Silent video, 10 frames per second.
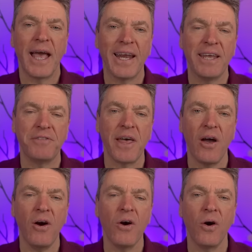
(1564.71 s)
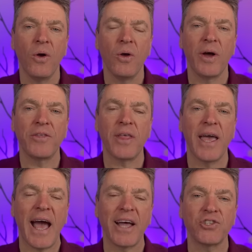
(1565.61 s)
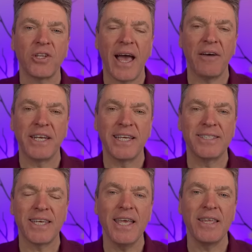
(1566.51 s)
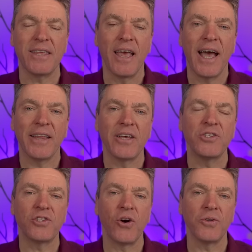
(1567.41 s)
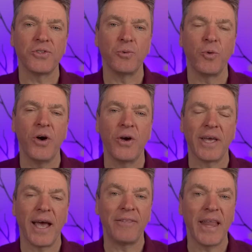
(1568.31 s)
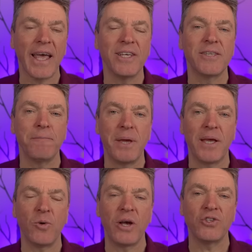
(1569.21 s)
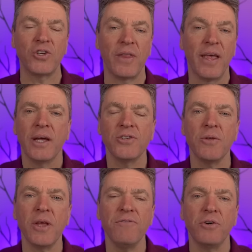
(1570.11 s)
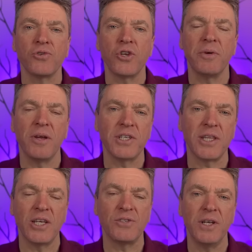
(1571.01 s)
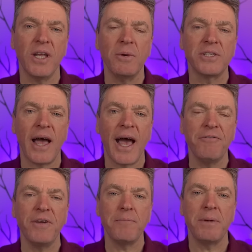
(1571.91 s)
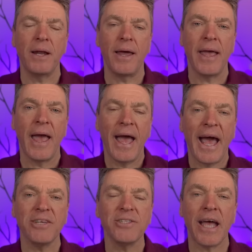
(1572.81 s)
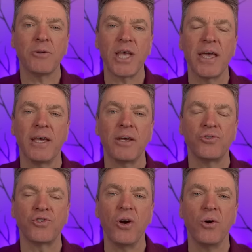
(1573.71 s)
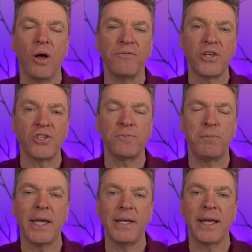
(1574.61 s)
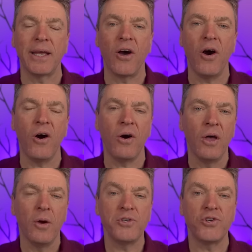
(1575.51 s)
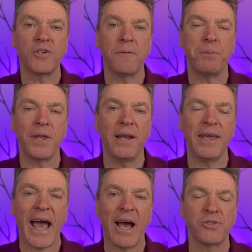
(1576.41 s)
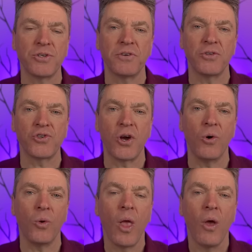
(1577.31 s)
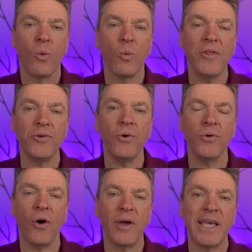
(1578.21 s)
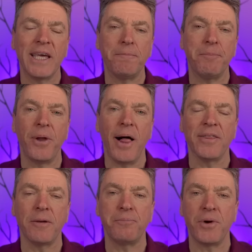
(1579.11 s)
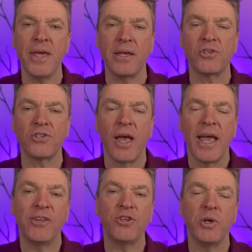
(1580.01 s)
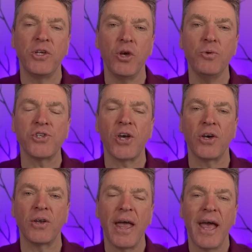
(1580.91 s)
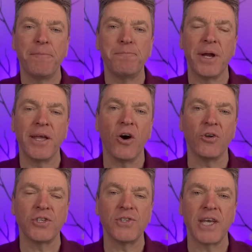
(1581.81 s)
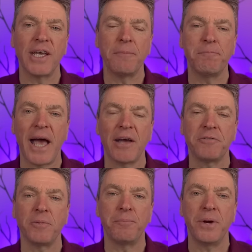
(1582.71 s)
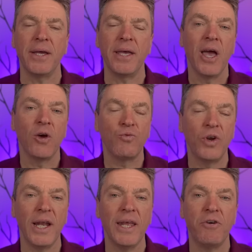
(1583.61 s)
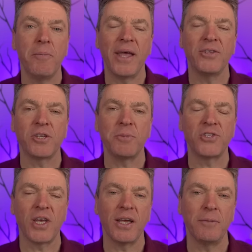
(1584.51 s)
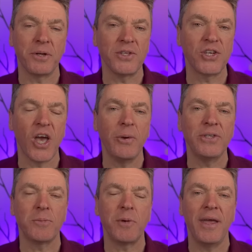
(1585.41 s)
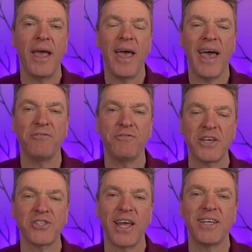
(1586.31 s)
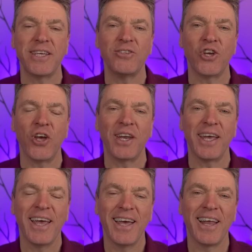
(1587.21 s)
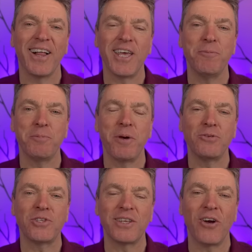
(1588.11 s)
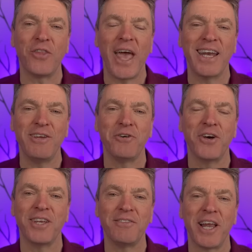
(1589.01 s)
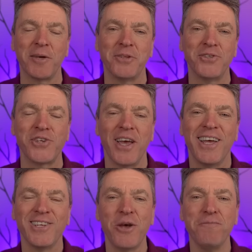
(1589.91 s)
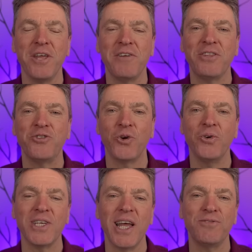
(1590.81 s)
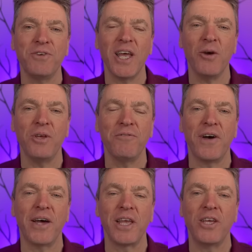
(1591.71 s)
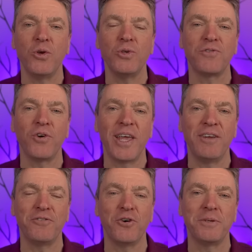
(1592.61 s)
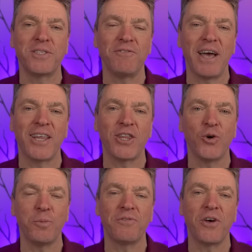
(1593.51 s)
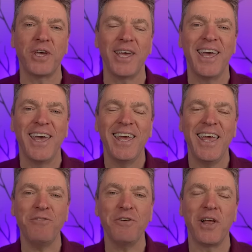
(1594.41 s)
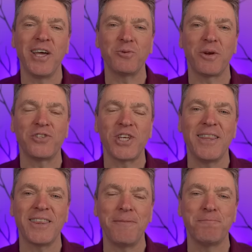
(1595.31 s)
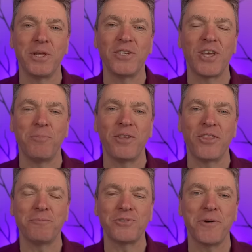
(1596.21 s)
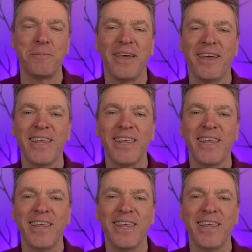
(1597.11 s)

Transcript: And if they are, whether they actually have any teeth and they start to work? And that is the big question. And so the overall summary of today's video is that Javier Milei has now taken control of this speeding car, which is completely out of control whether or not he can apply the brakes and do a U turn and bring Argentina back from the brink really remains to be seen. But it's going to be a fascinating journey, and I'll keep you posted on any further developments. So, hopefully, you've enjoyed today's video, you've found it useful, informative, and thought provoking. If you've liked what I've said, then please give me a thumbs up.